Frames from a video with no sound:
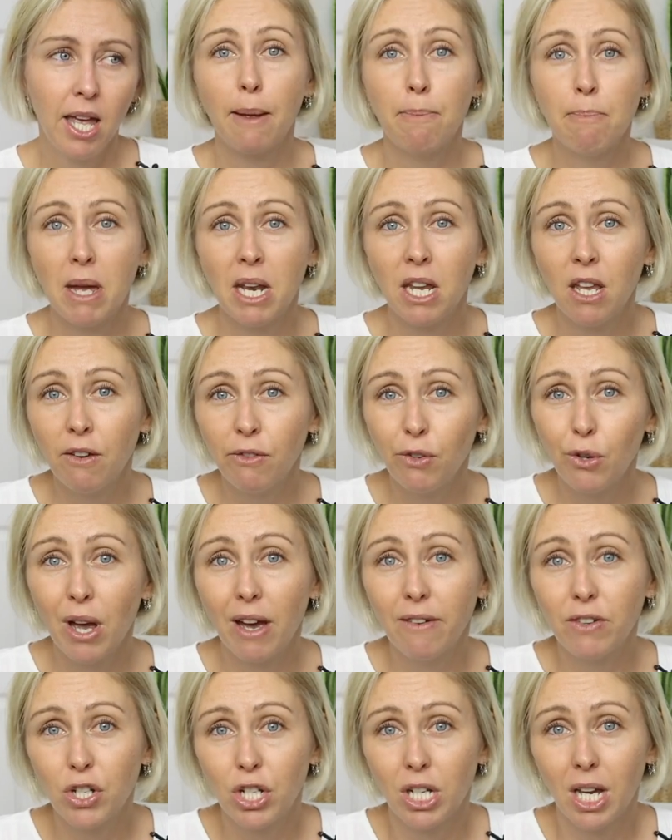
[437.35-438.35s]
And many of you
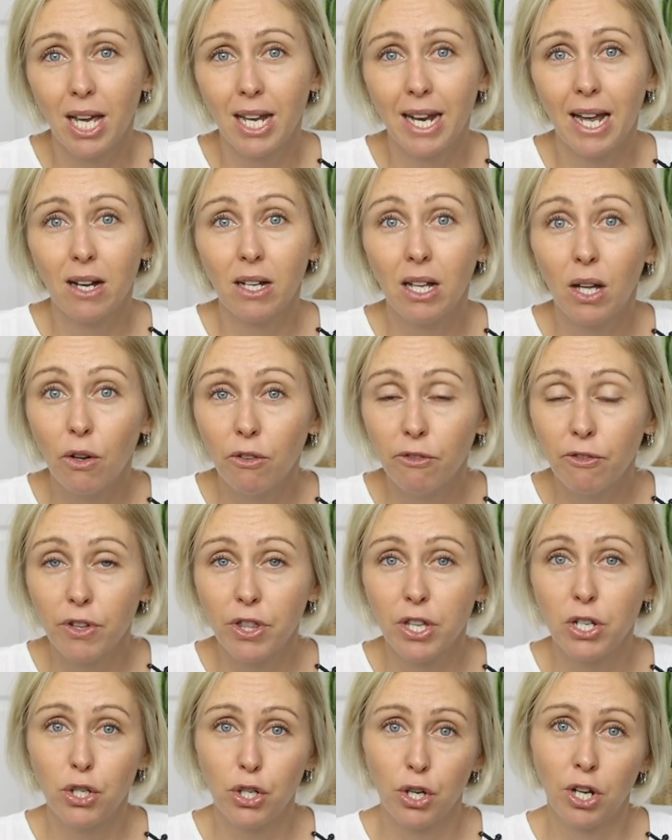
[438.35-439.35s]
have shared how helpful
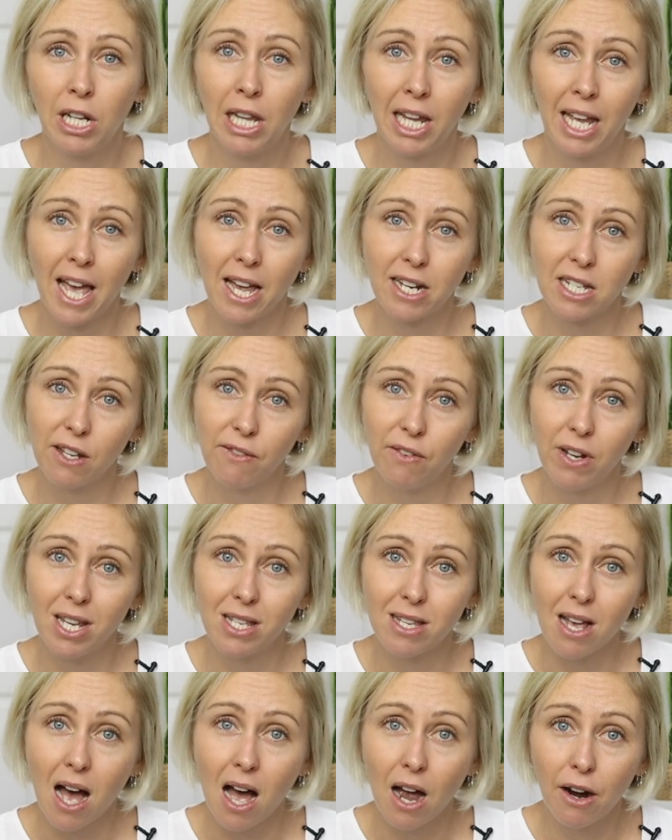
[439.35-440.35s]
the journaling
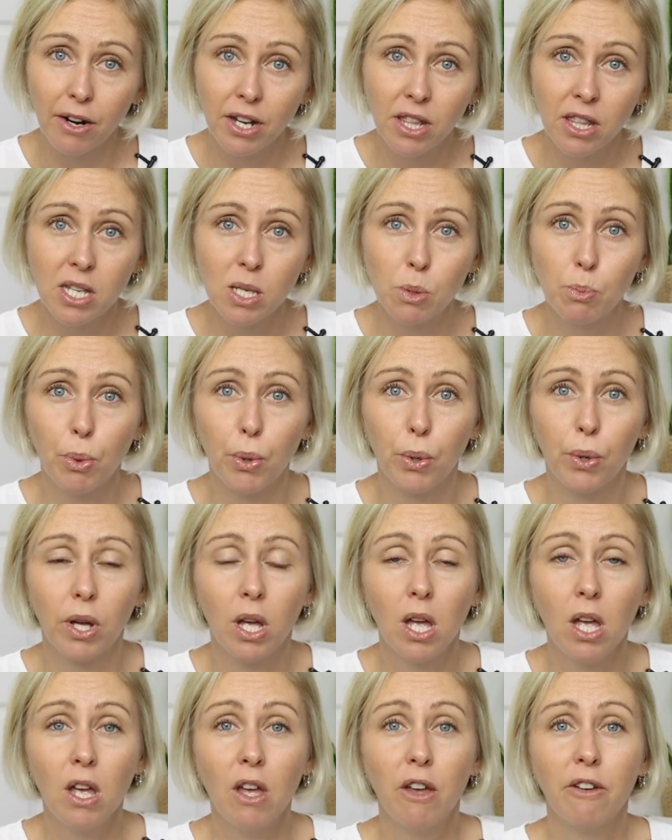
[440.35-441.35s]
activities are in this book
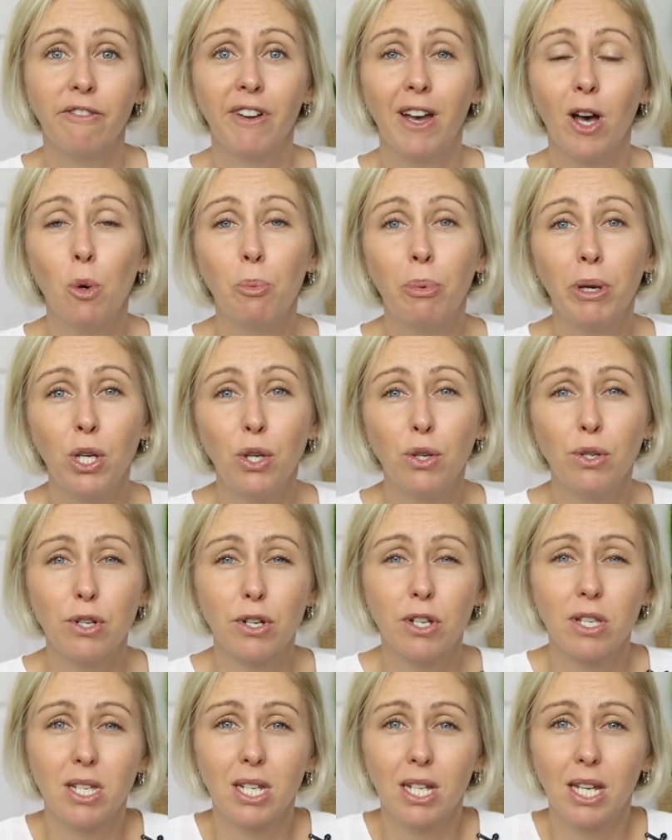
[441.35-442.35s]
for helping you
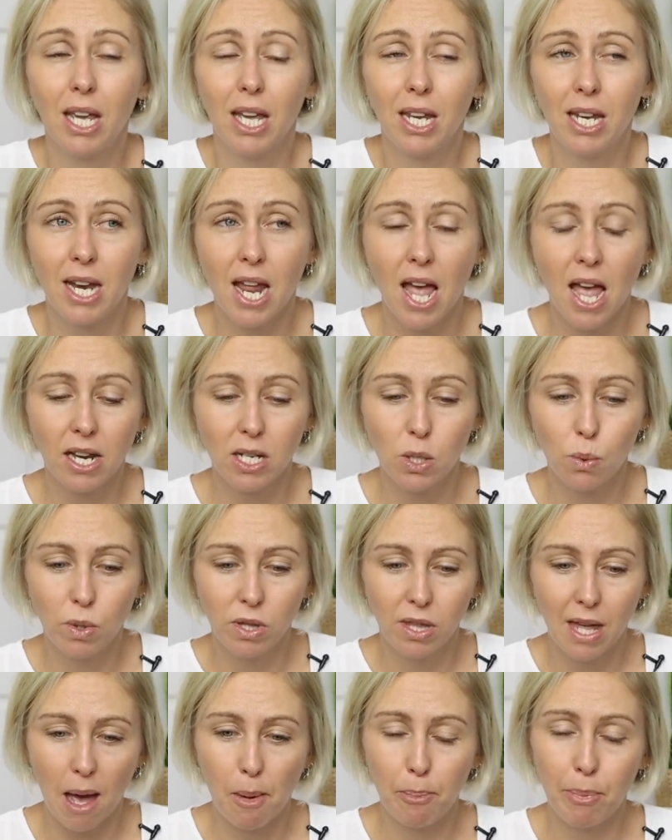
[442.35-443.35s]
just to connect
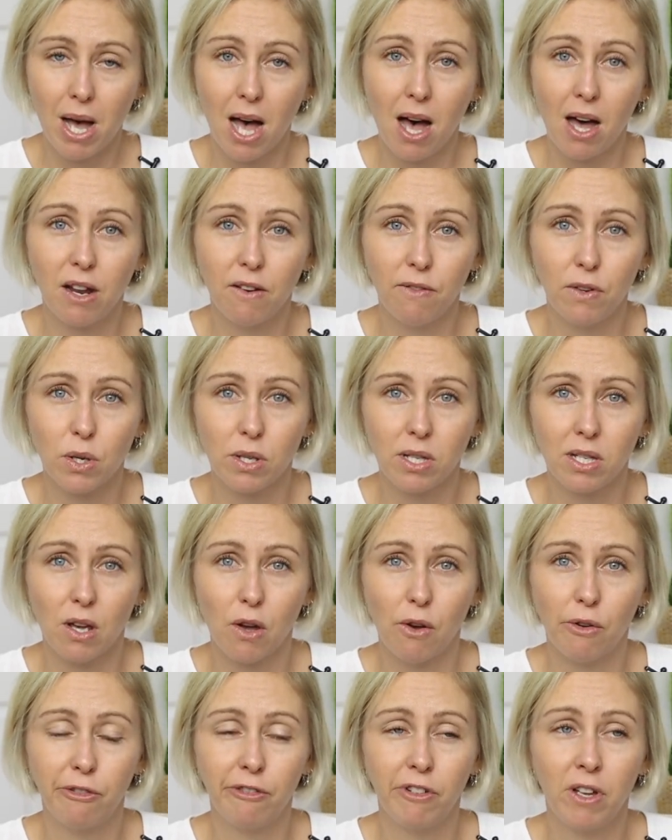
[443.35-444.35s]
with that part of
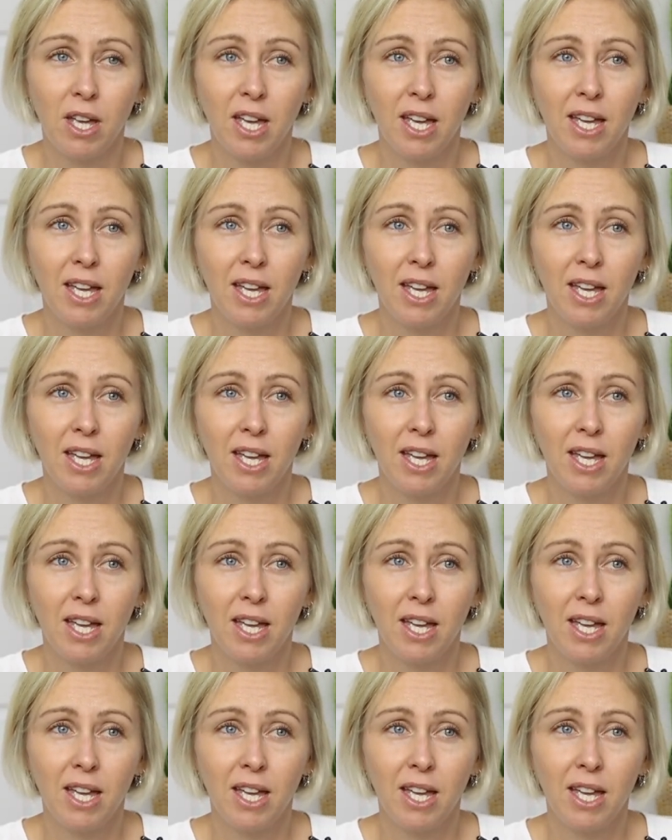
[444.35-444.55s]
yourself